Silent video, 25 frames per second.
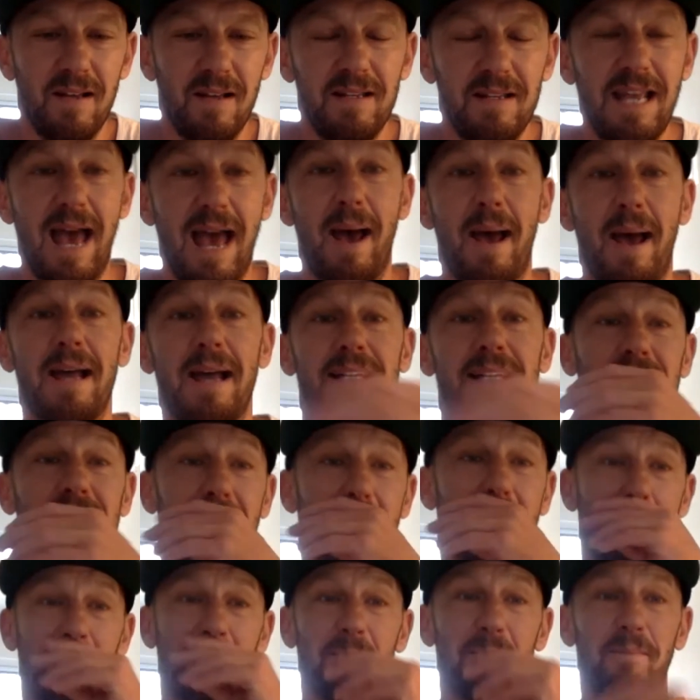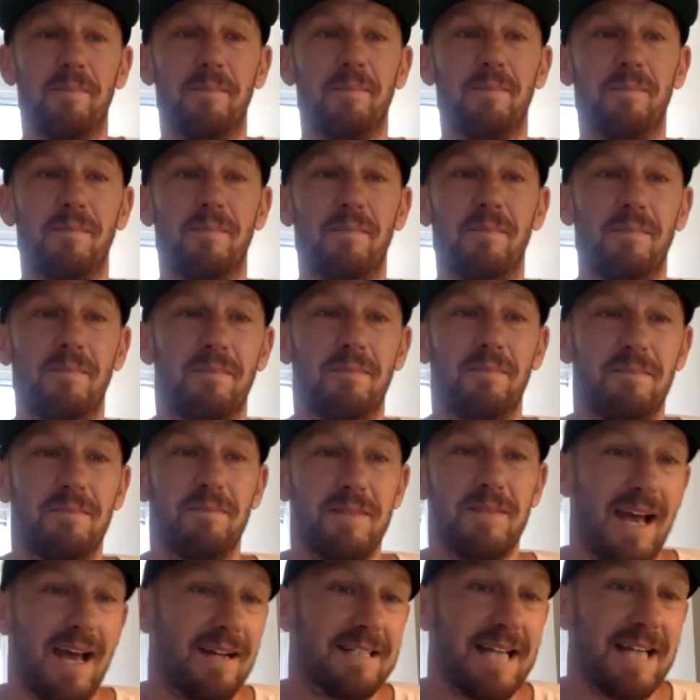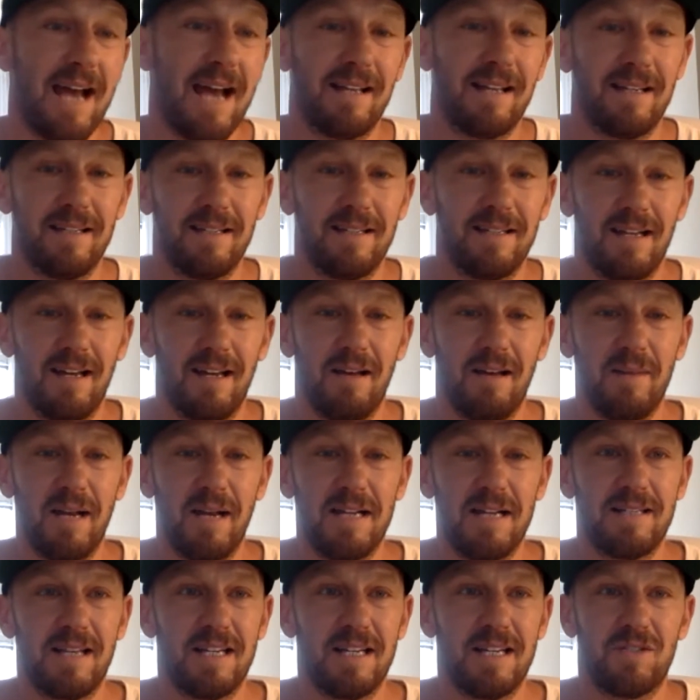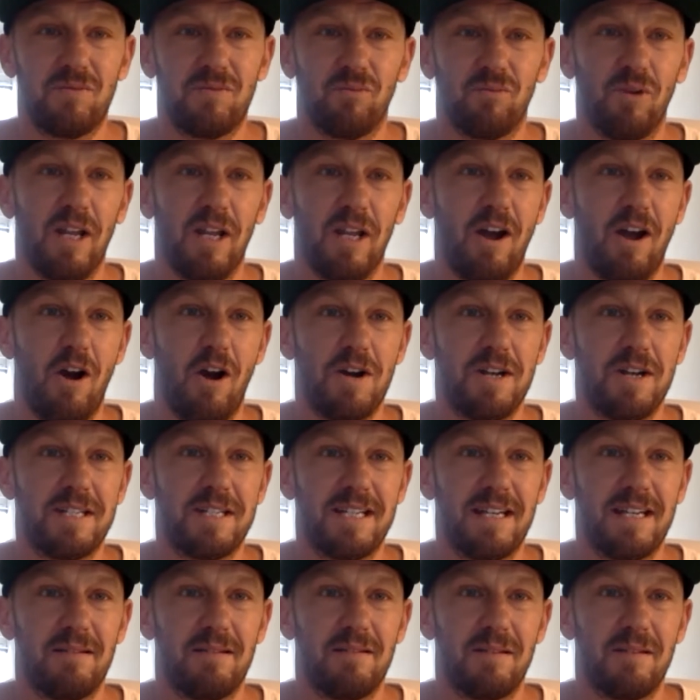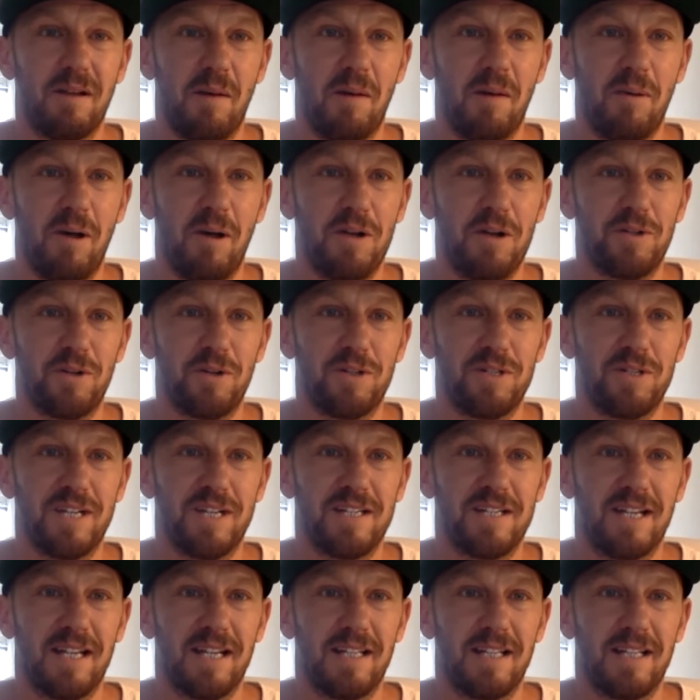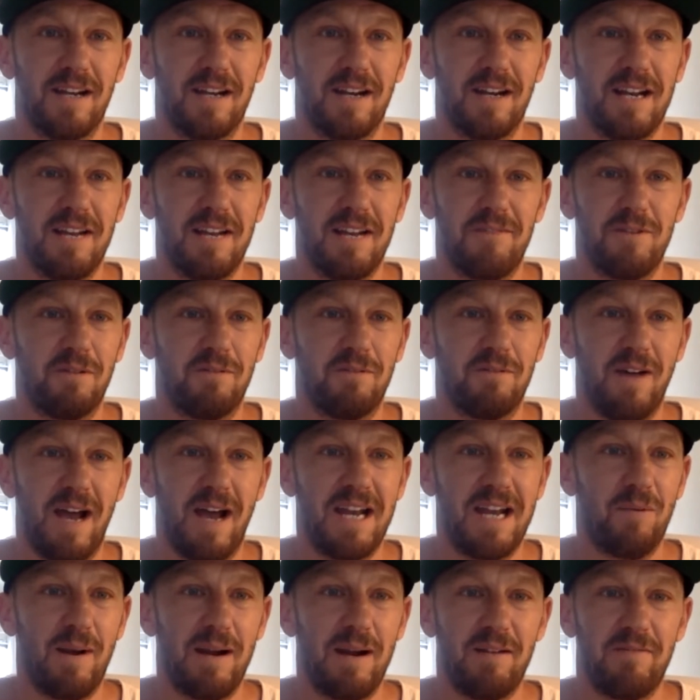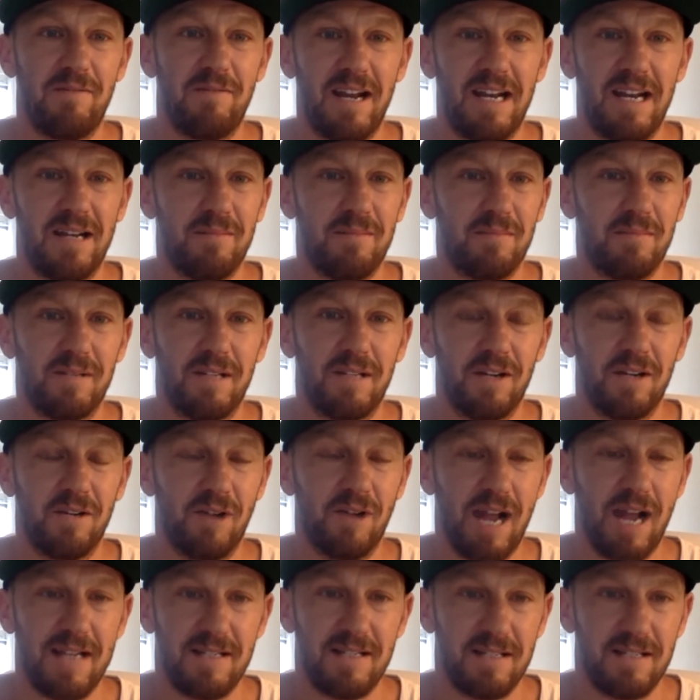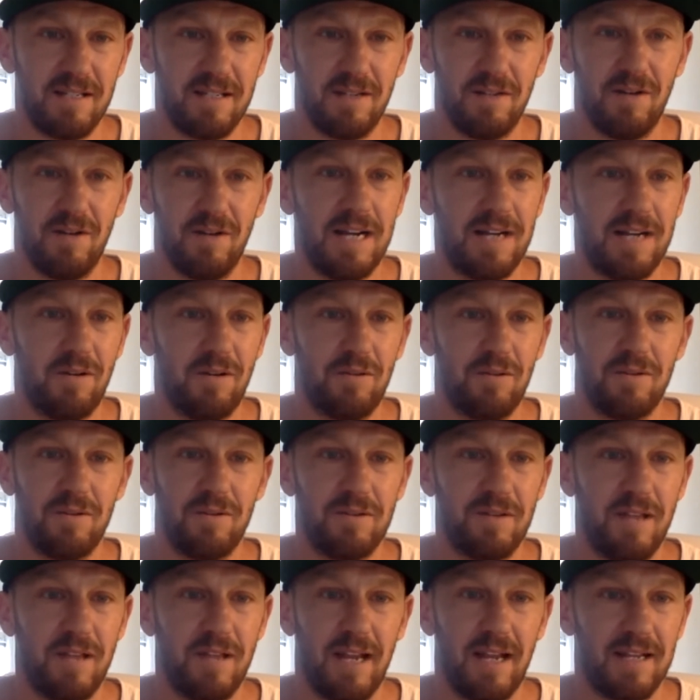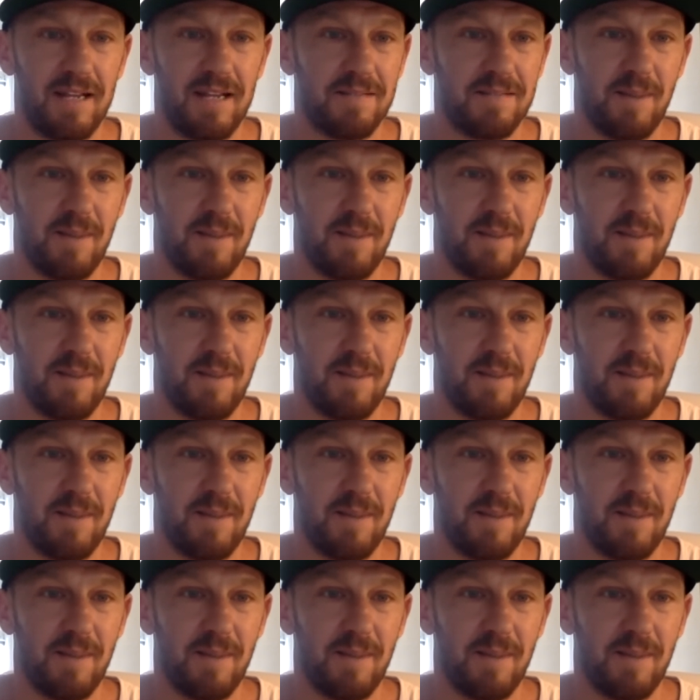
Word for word: Yeah, it's um, yeah, exactly. I mean, it's it's really hard to see that Paul George doesn't get there, and if you could find a way to fade him, congrats to you. I don't think it's